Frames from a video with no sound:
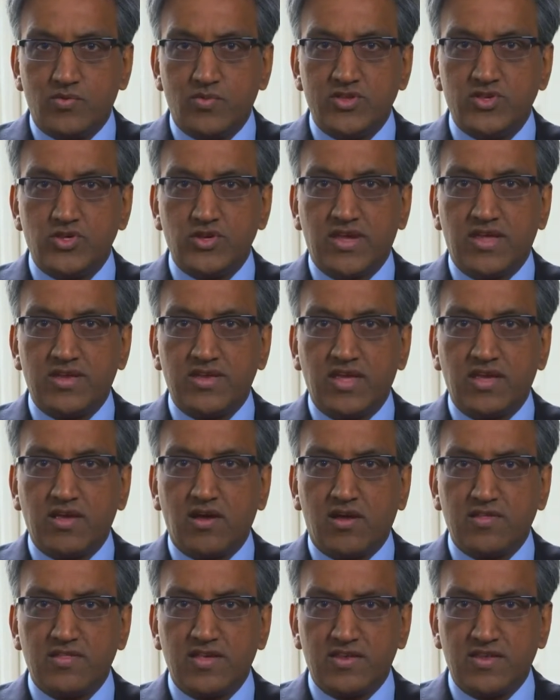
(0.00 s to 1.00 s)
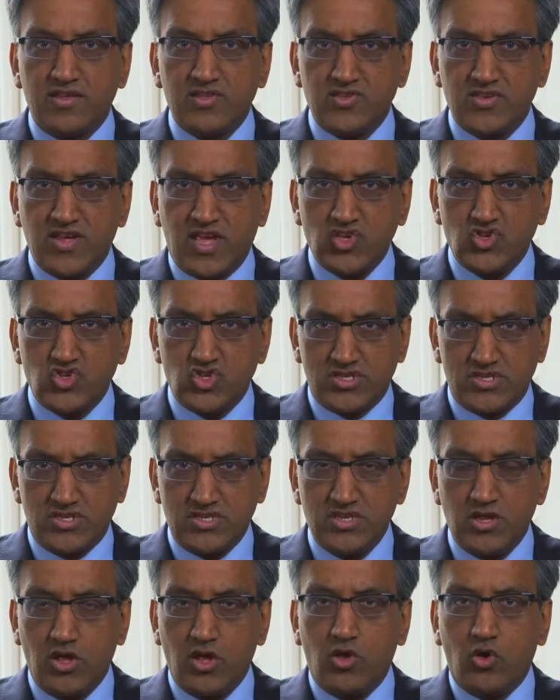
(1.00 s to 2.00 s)
which you can take either in
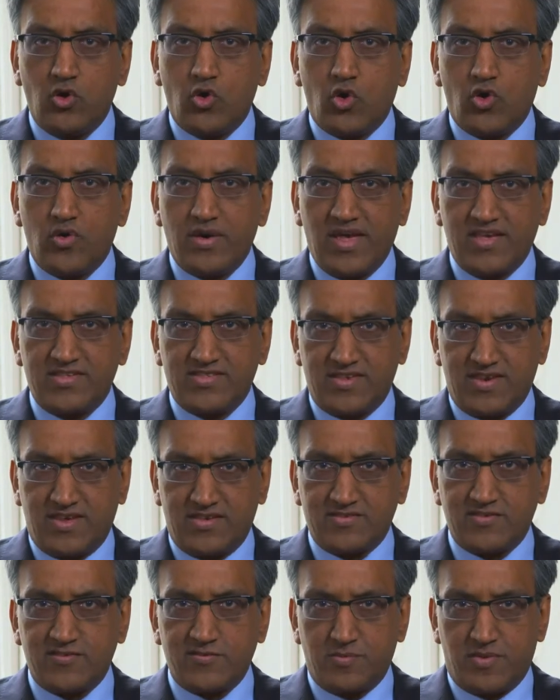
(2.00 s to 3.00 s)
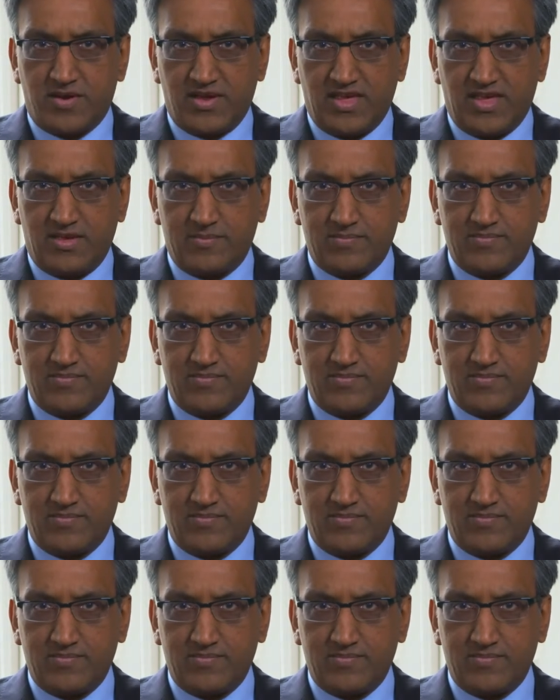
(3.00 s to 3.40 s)
injection or as a nasal spray.